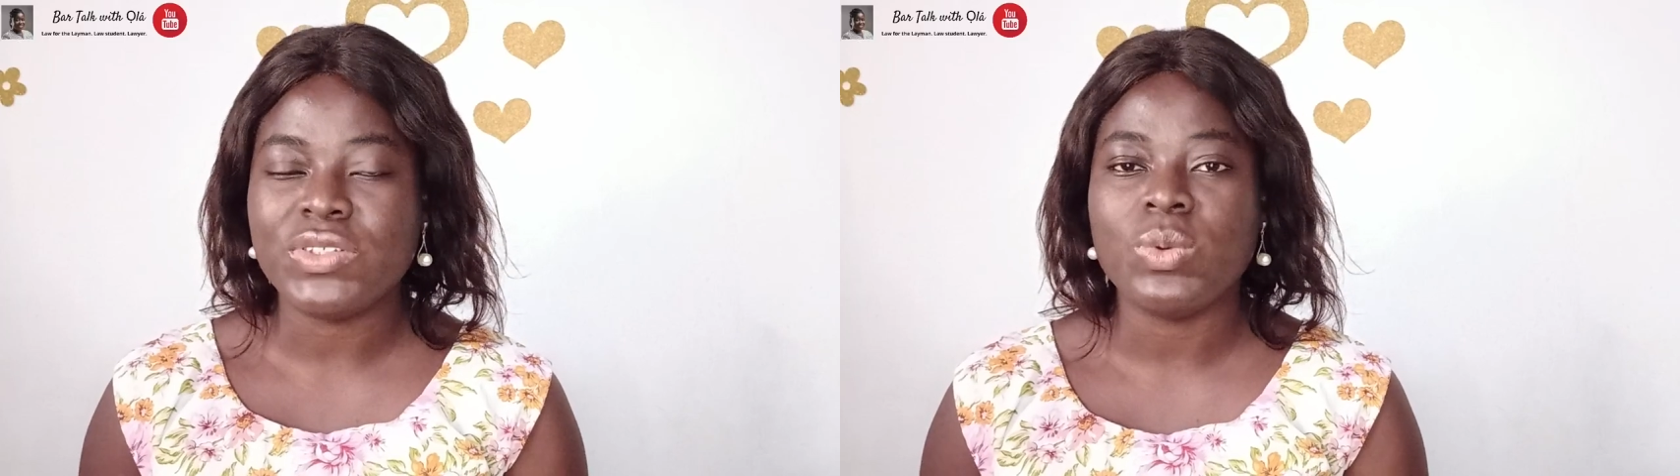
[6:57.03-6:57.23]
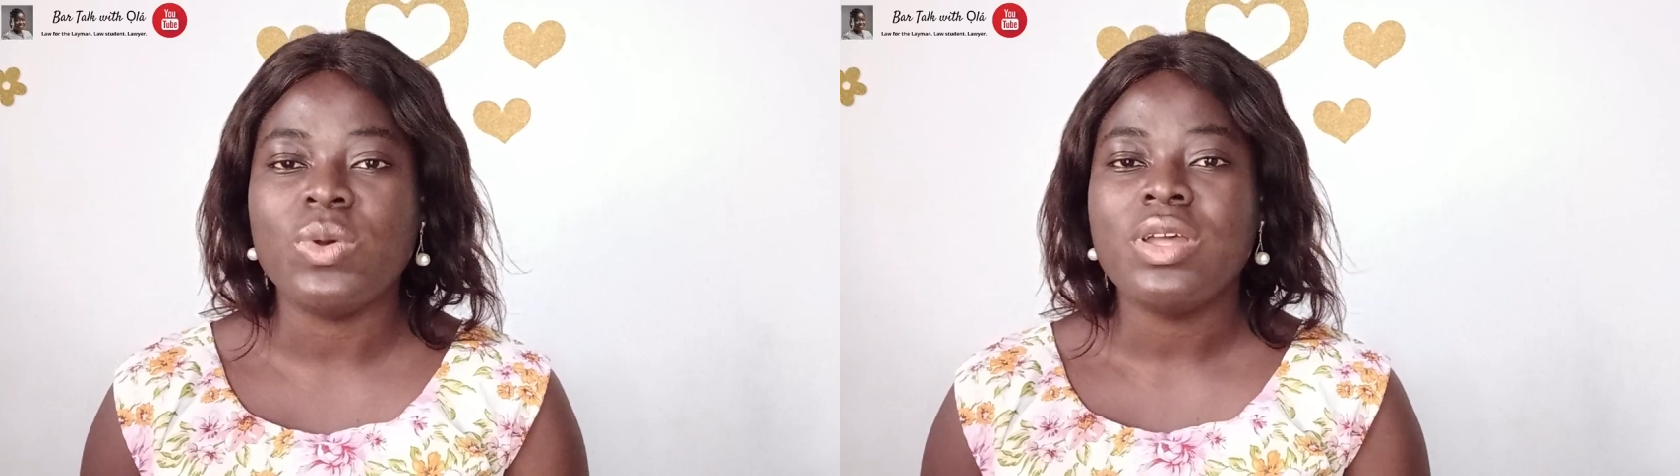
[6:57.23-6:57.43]

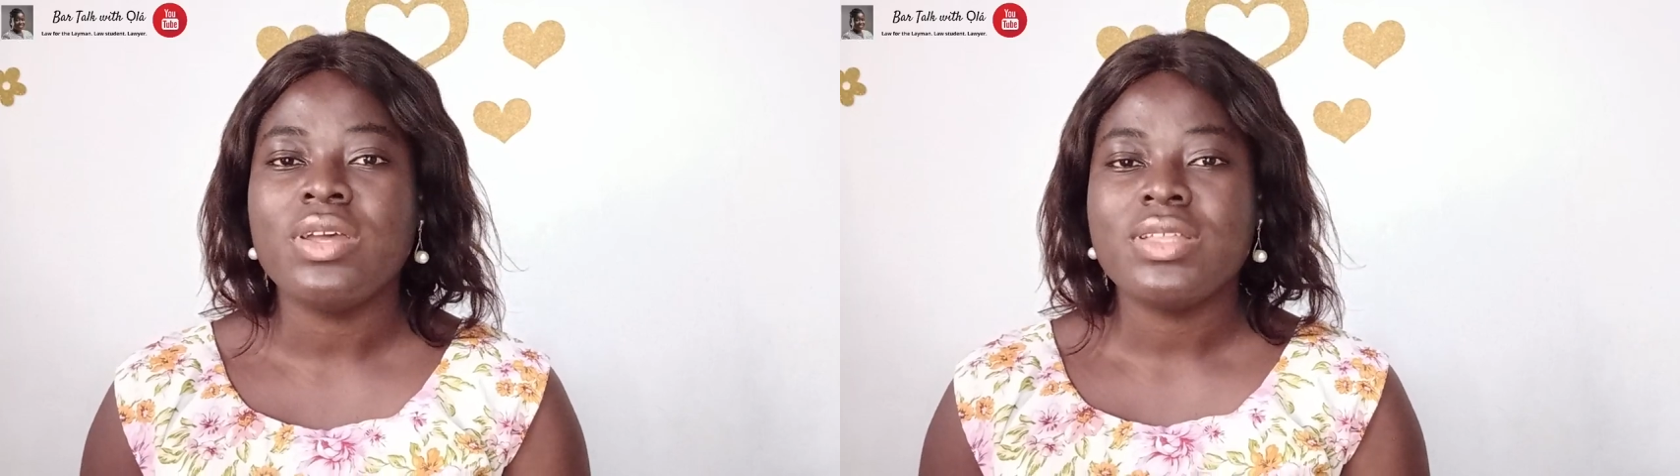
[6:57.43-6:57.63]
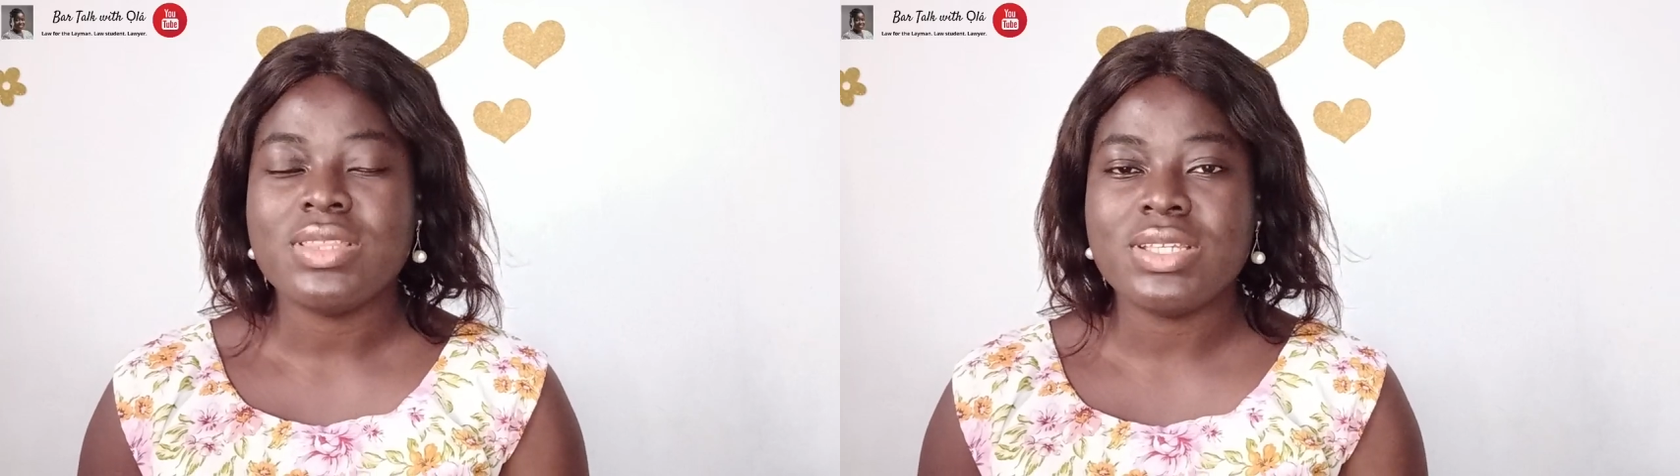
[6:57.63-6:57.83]
So
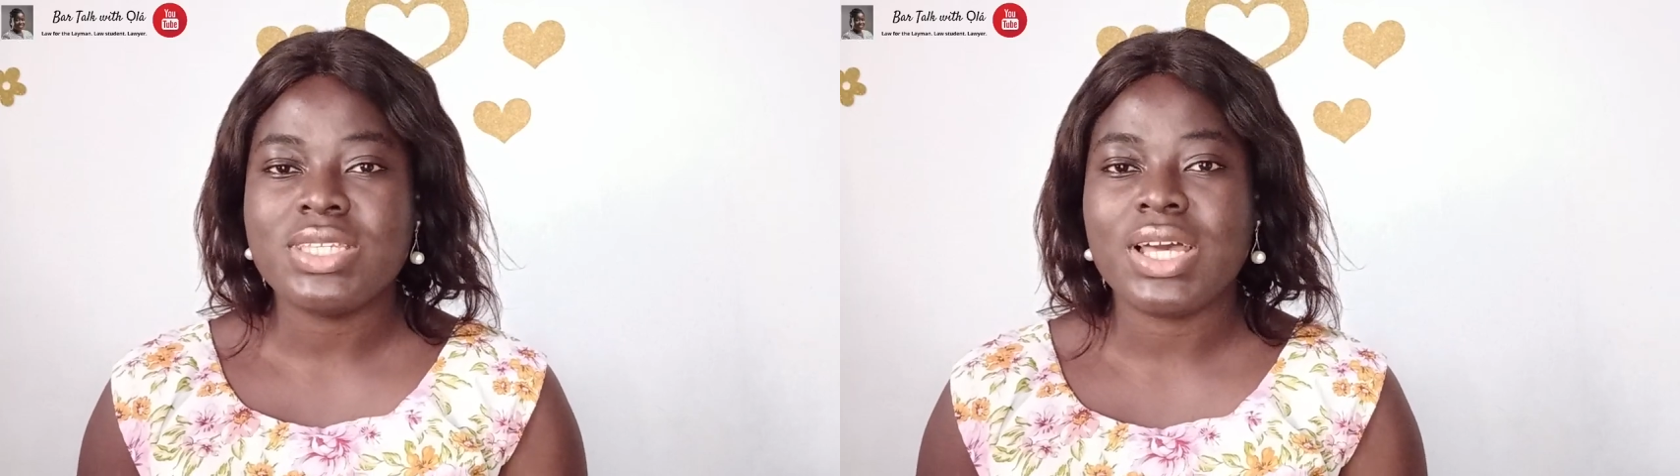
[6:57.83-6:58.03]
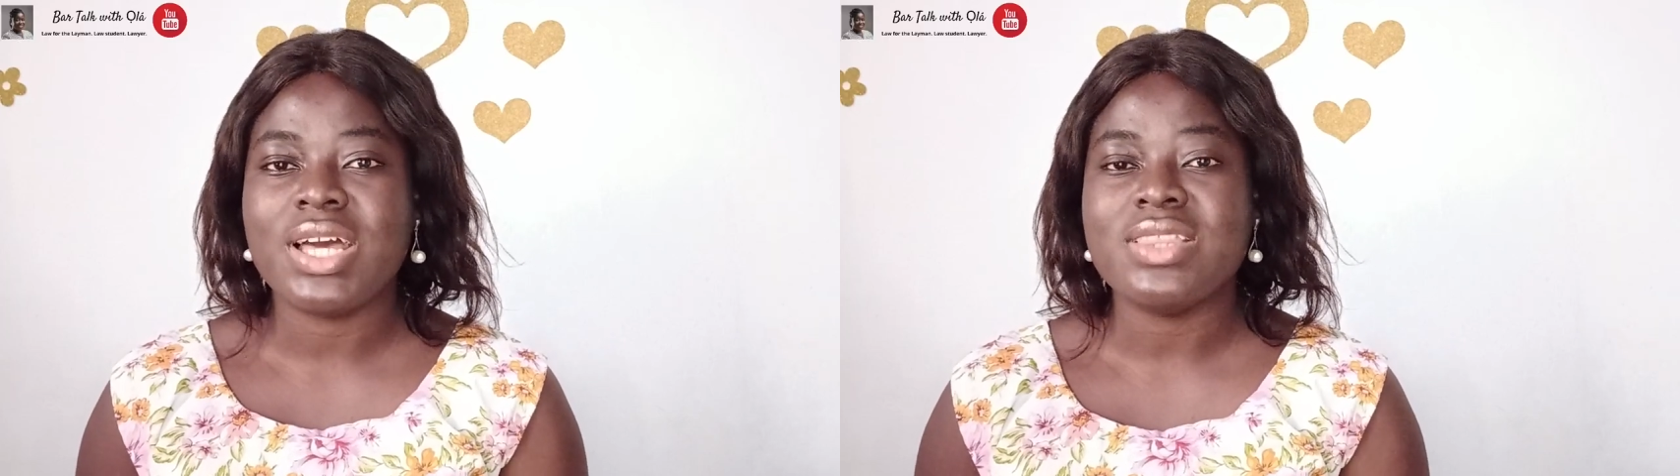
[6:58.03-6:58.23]

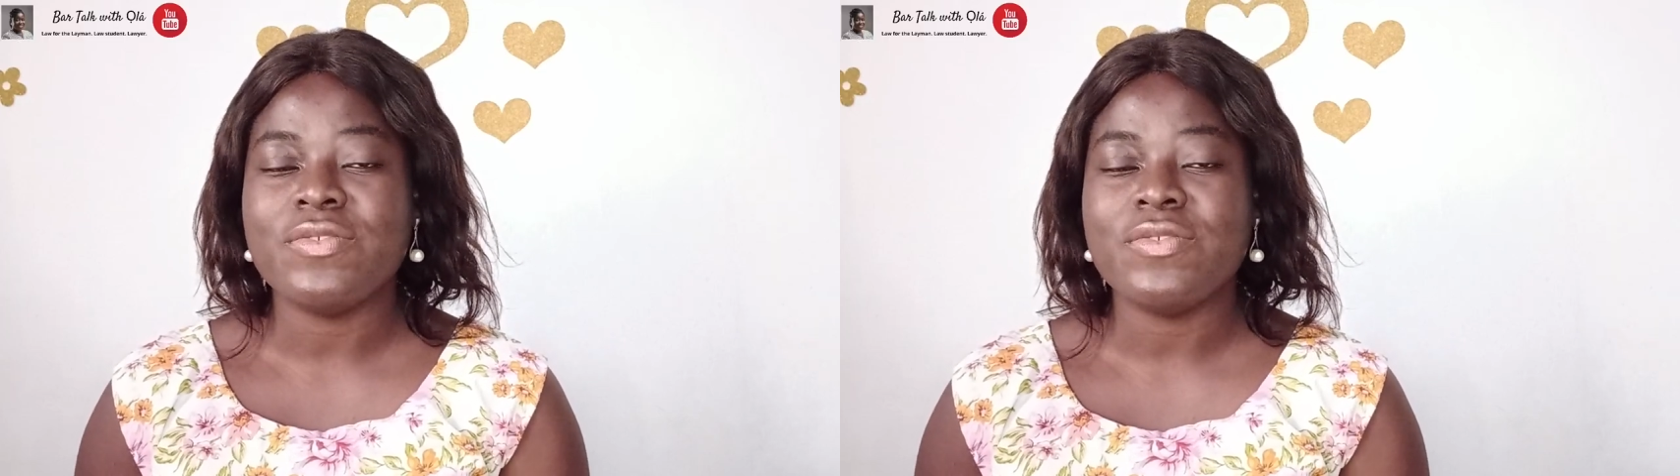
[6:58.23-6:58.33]
these are